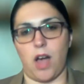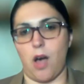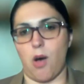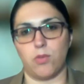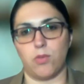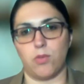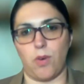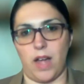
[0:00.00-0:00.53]

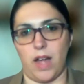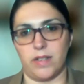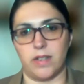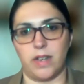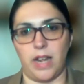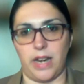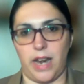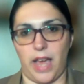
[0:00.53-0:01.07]
how to
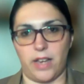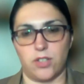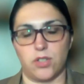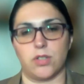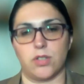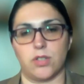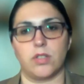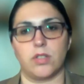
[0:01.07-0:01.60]
handle
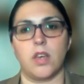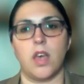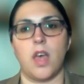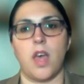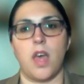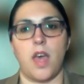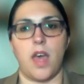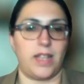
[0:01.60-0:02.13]
elections,
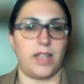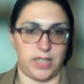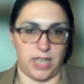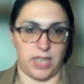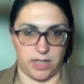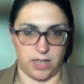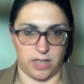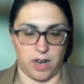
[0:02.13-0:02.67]

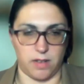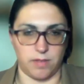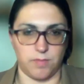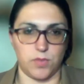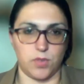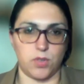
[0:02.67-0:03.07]
etc.